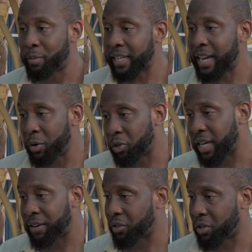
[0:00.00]
Maybe the kind we could
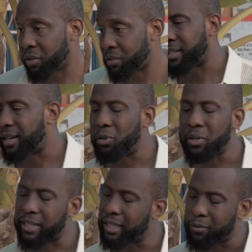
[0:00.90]
die for love. I don't
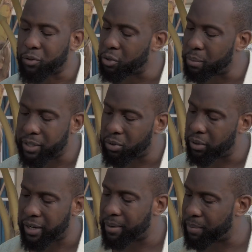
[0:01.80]
get time for super story, I